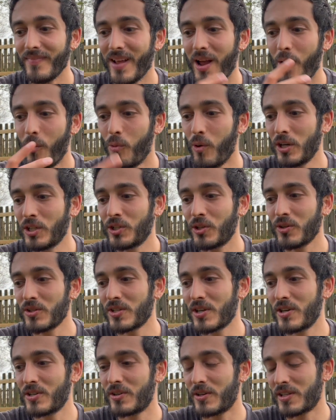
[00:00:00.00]
what you'll
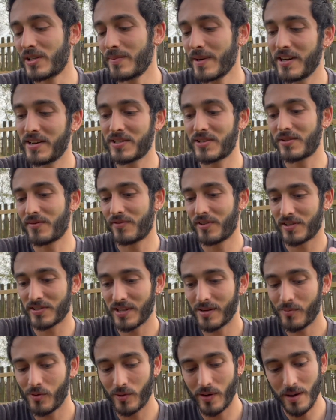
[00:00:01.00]
start to experience, for
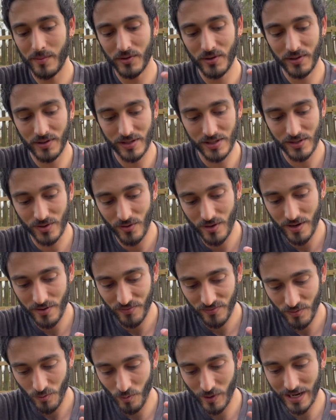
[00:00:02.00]
example, when I'm doing this grief,
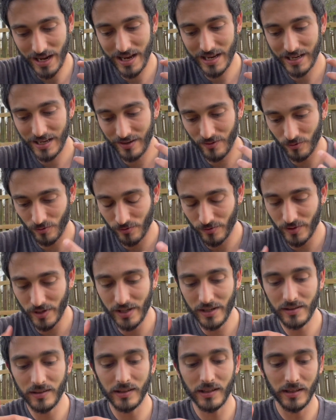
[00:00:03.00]
when I can
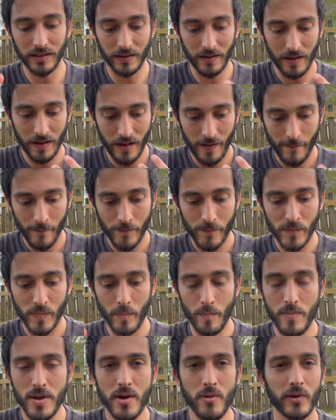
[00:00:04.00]
really
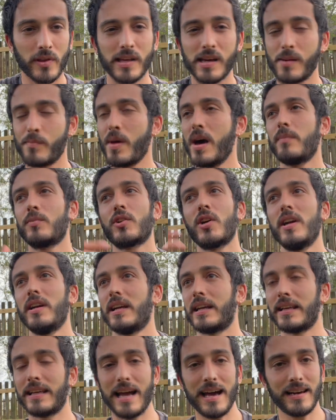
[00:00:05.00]
be with it, I'm not trying
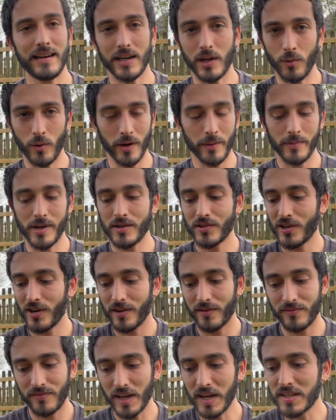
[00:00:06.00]
to get anywhere. I'm not trying
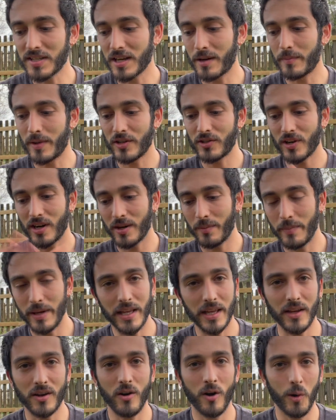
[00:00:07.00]
to fix it. I'm not trying to
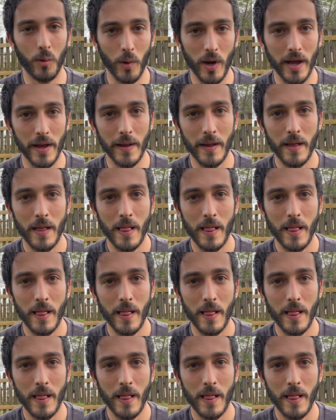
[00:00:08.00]
make it go away.